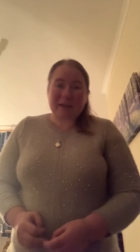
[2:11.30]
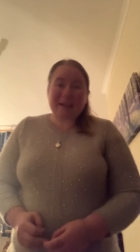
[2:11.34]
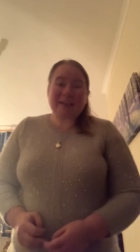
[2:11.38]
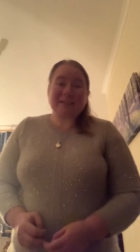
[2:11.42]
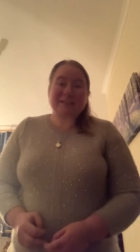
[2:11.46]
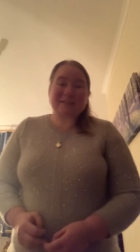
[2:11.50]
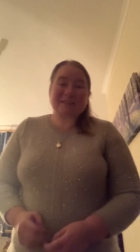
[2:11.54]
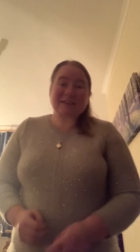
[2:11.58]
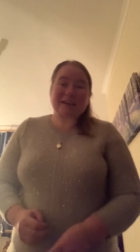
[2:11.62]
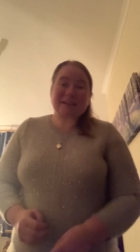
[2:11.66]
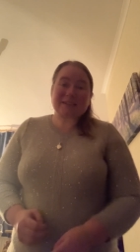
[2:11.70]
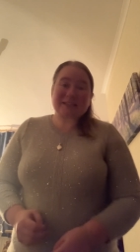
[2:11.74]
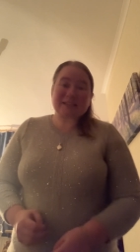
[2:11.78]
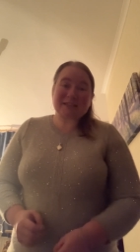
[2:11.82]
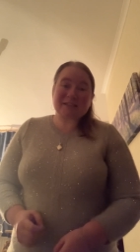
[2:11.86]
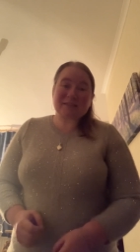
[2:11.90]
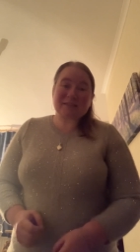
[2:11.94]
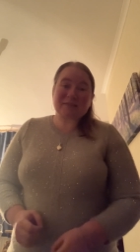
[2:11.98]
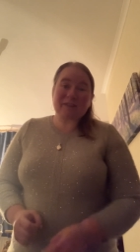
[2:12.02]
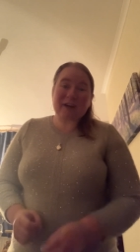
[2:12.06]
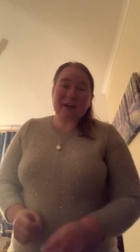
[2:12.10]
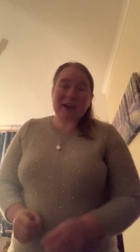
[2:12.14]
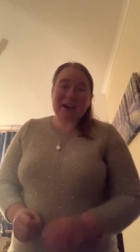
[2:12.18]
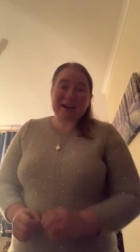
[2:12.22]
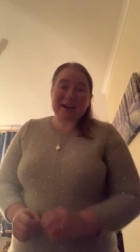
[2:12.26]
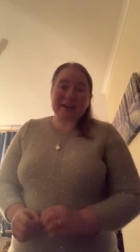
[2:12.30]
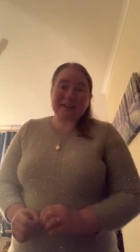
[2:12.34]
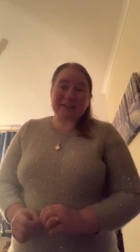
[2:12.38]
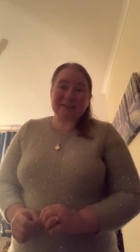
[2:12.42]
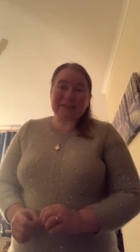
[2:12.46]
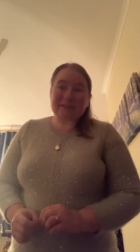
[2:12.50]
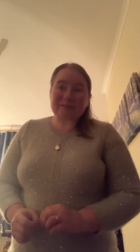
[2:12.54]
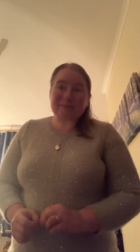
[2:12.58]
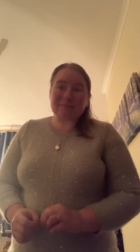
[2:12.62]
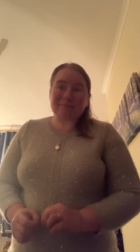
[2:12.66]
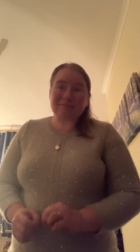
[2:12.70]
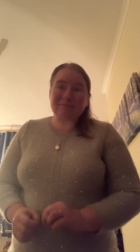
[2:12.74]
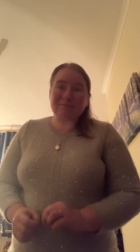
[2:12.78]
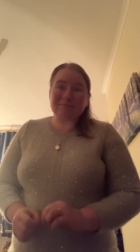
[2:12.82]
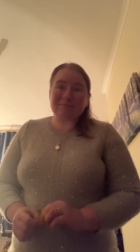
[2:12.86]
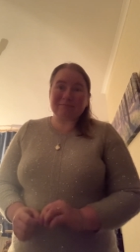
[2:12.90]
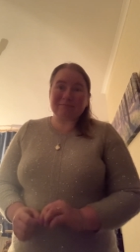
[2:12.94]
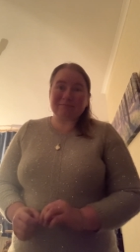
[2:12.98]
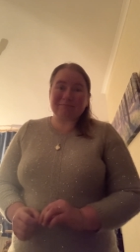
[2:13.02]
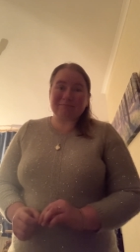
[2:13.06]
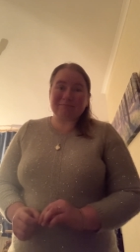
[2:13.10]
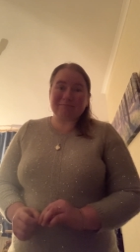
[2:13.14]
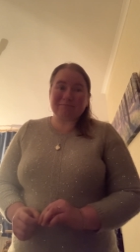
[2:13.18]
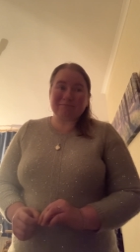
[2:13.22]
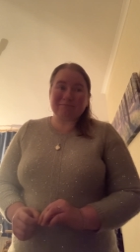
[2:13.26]
it satisfied
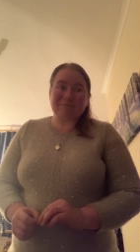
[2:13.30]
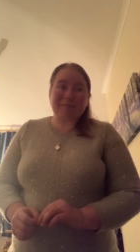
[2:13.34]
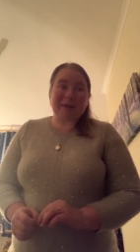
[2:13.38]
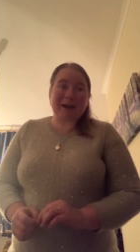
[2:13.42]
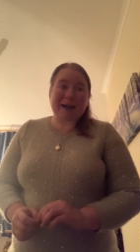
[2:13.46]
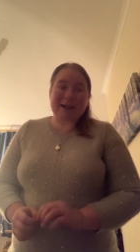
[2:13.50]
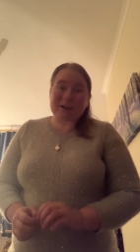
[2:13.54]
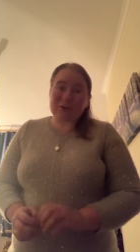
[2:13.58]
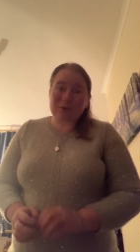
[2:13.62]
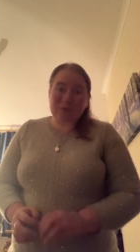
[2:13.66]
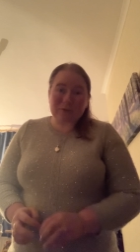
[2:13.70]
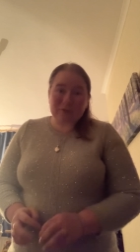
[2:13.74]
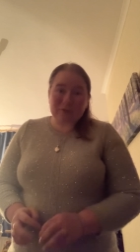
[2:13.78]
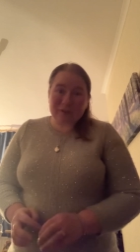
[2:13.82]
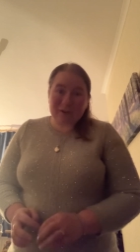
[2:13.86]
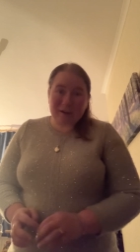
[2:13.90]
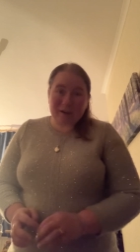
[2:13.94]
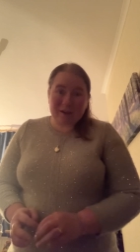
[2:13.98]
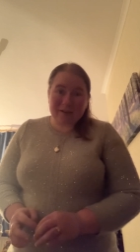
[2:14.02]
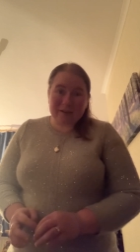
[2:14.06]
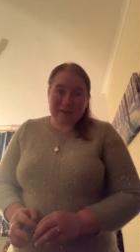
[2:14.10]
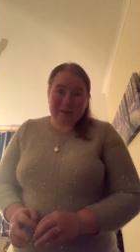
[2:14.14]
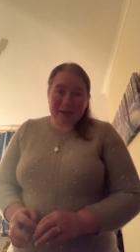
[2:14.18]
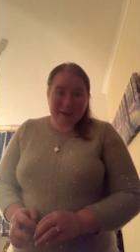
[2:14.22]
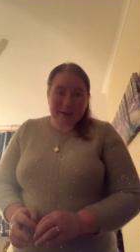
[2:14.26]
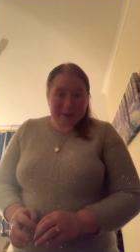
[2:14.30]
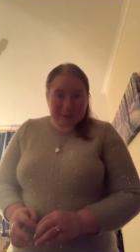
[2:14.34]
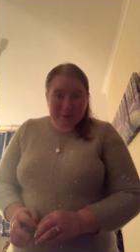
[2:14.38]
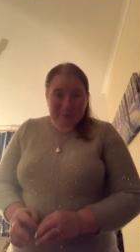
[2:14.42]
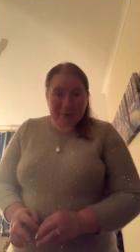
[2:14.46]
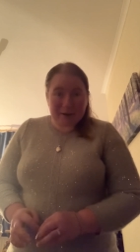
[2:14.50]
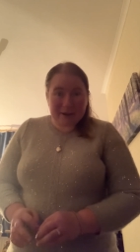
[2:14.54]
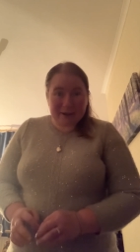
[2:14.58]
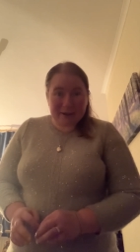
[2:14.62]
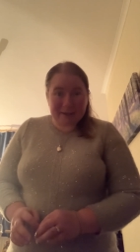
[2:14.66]
my hunger anyway.